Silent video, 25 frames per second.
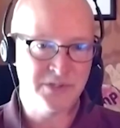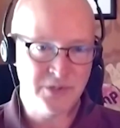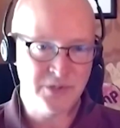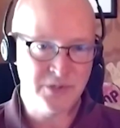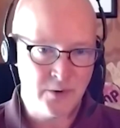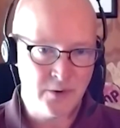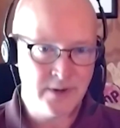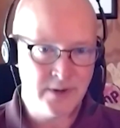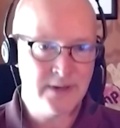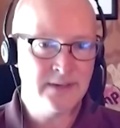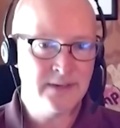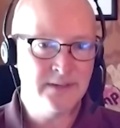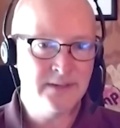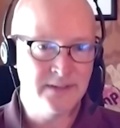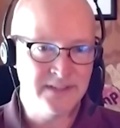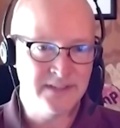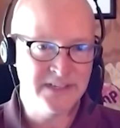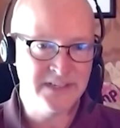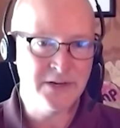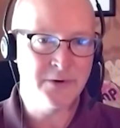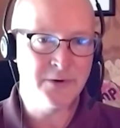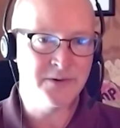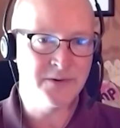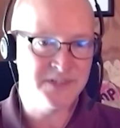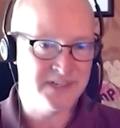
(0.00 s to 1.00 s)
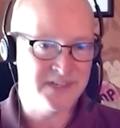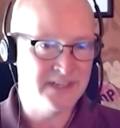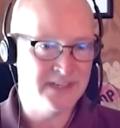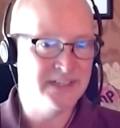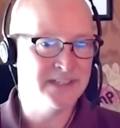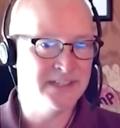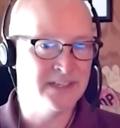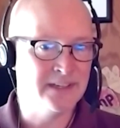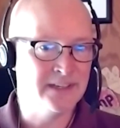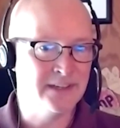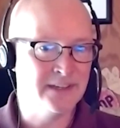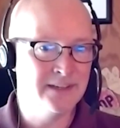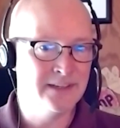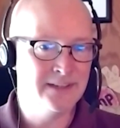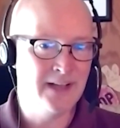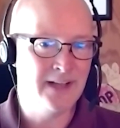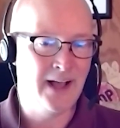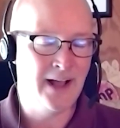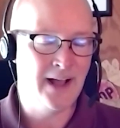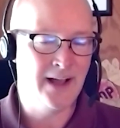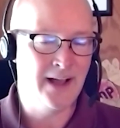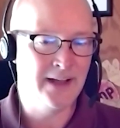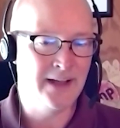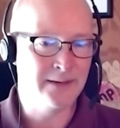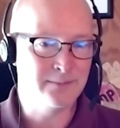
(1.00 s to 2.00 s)
was during deer season.
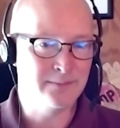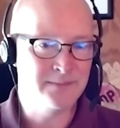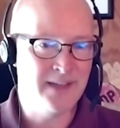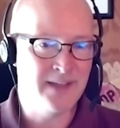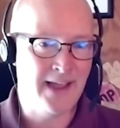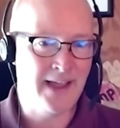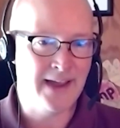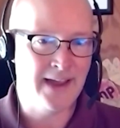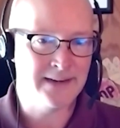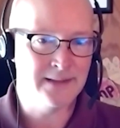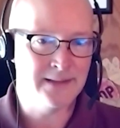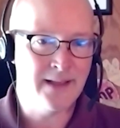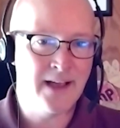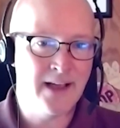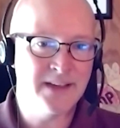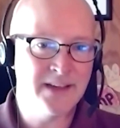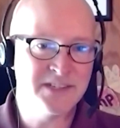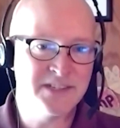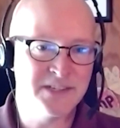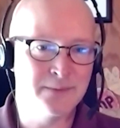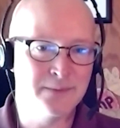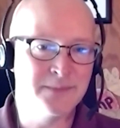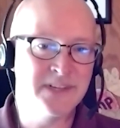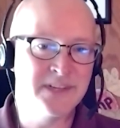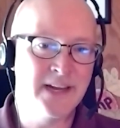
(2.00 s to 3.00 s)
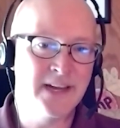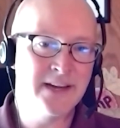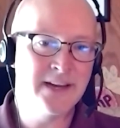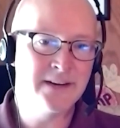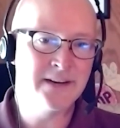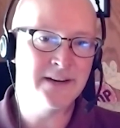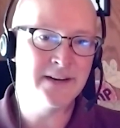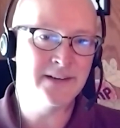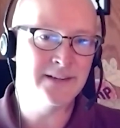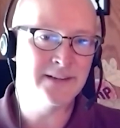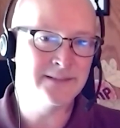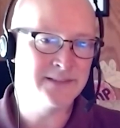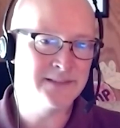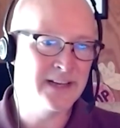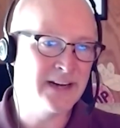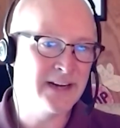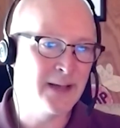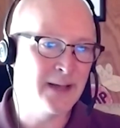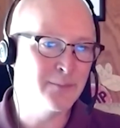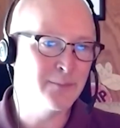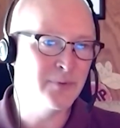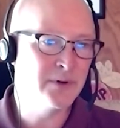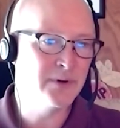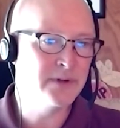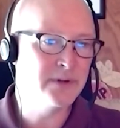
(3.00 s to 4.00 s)
I analyzed some data
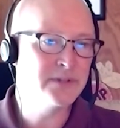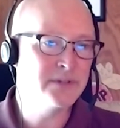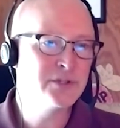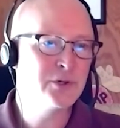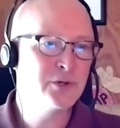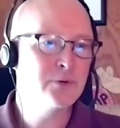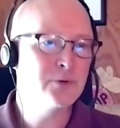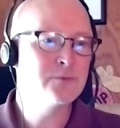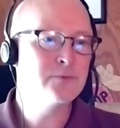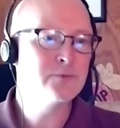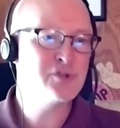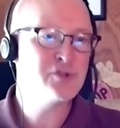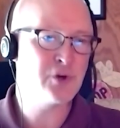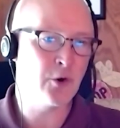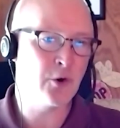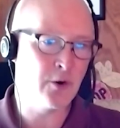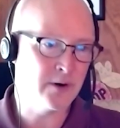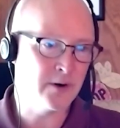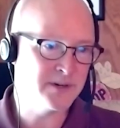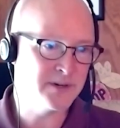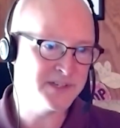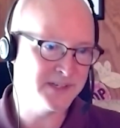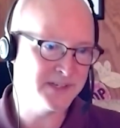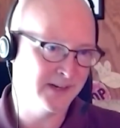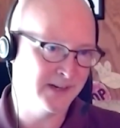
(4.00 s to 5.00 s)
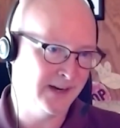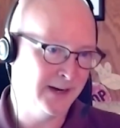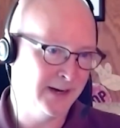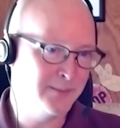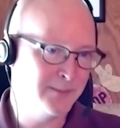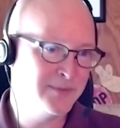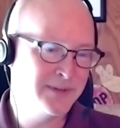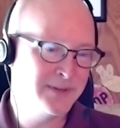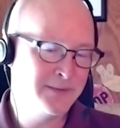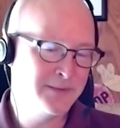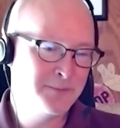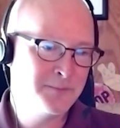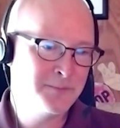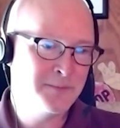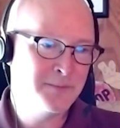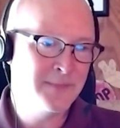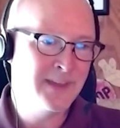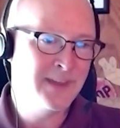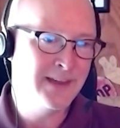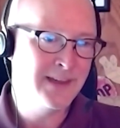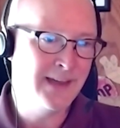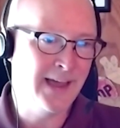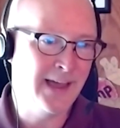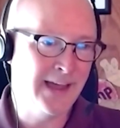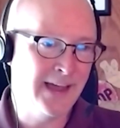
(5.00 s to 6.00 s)
and I put two charts up,
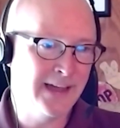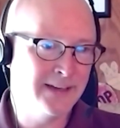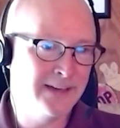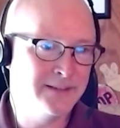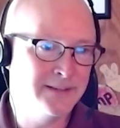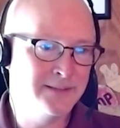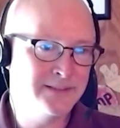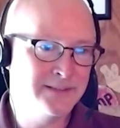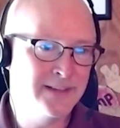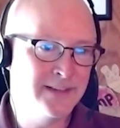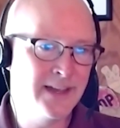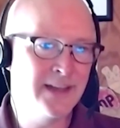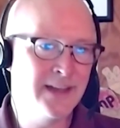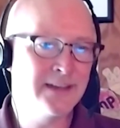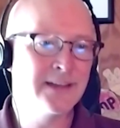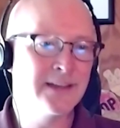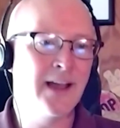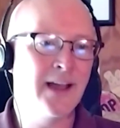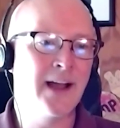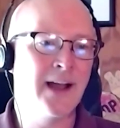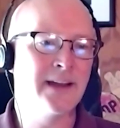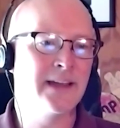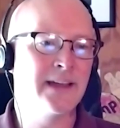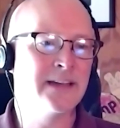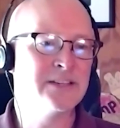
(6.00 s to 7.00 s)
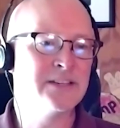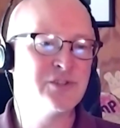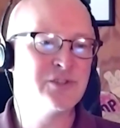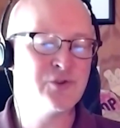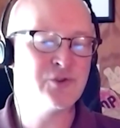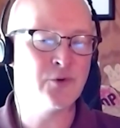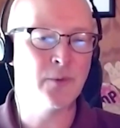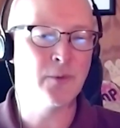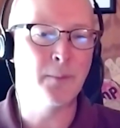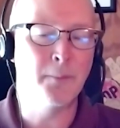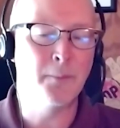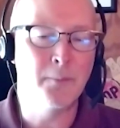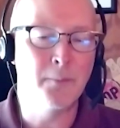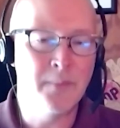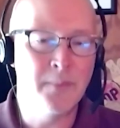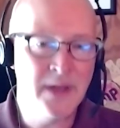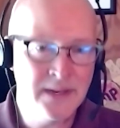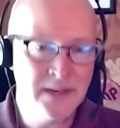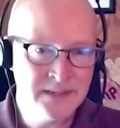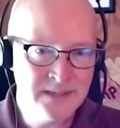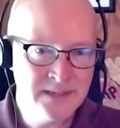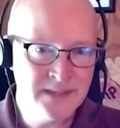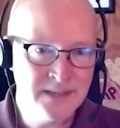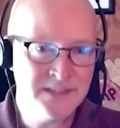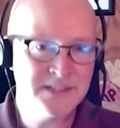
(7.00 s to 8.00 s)
and it got a
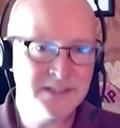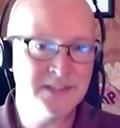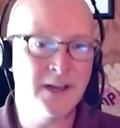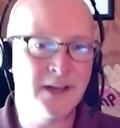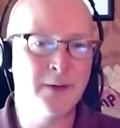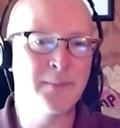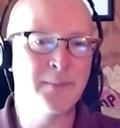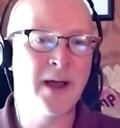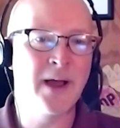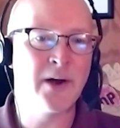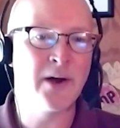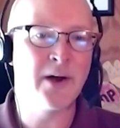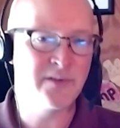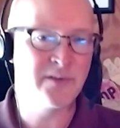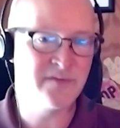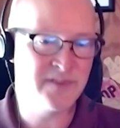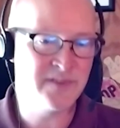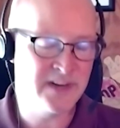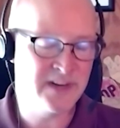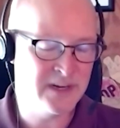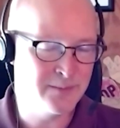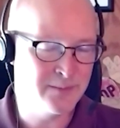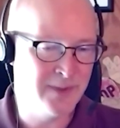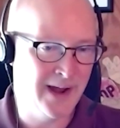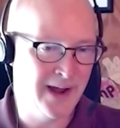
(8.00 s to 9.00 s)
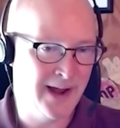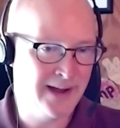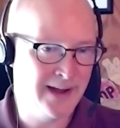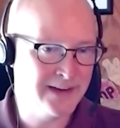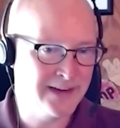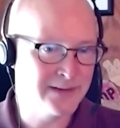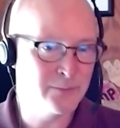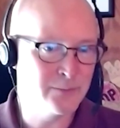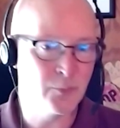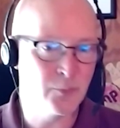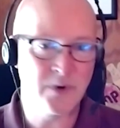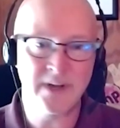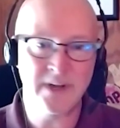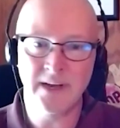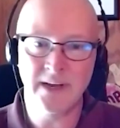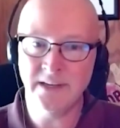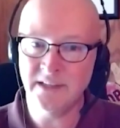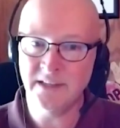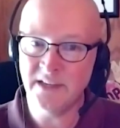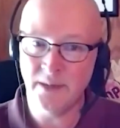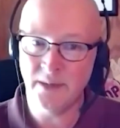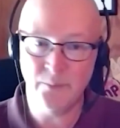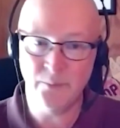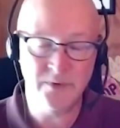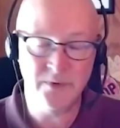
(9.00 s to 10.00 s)
tremendous amount of feedback. And we
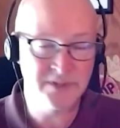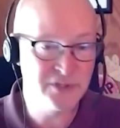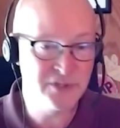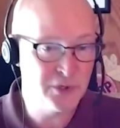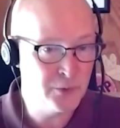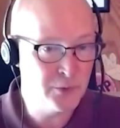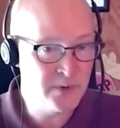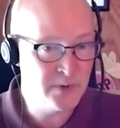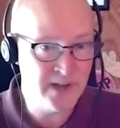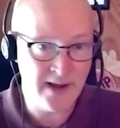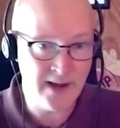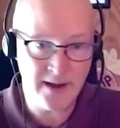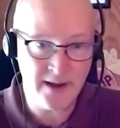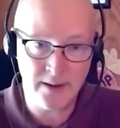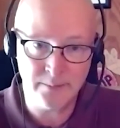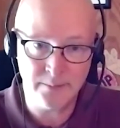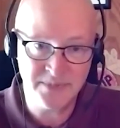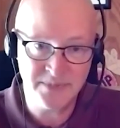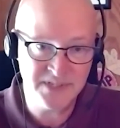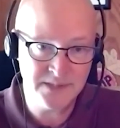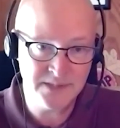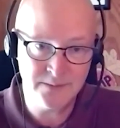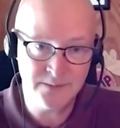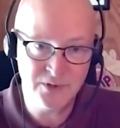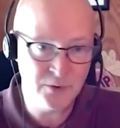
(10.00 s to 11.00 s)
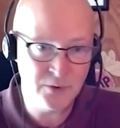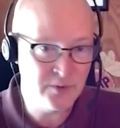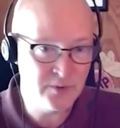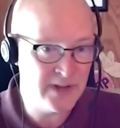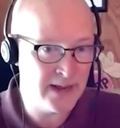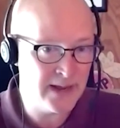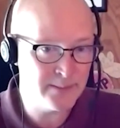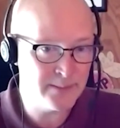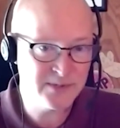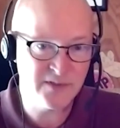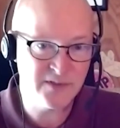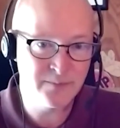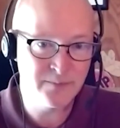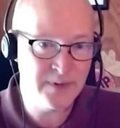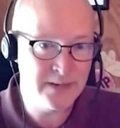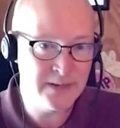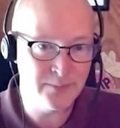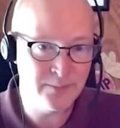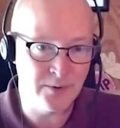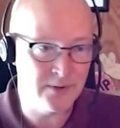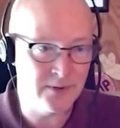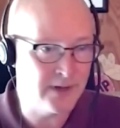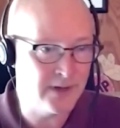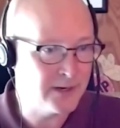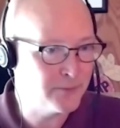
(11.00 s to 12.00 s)
ended up with two camps of
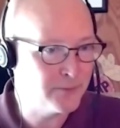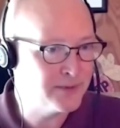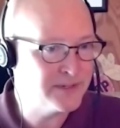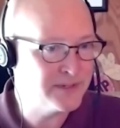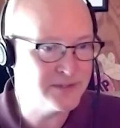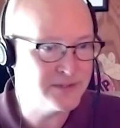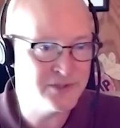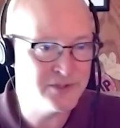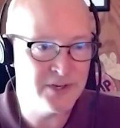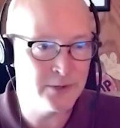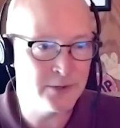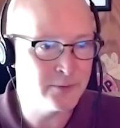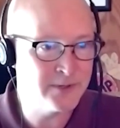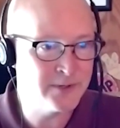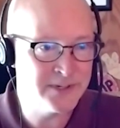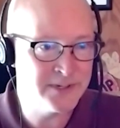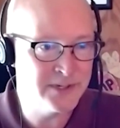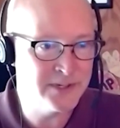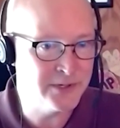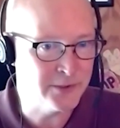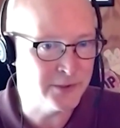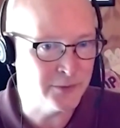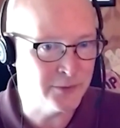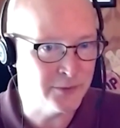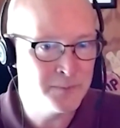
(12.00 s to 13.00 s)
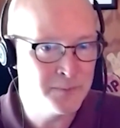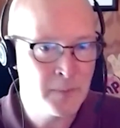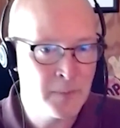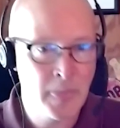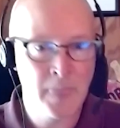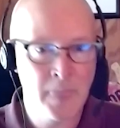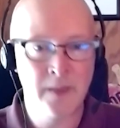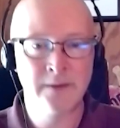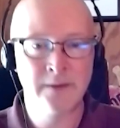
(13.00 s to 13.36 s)
people, like we generally do.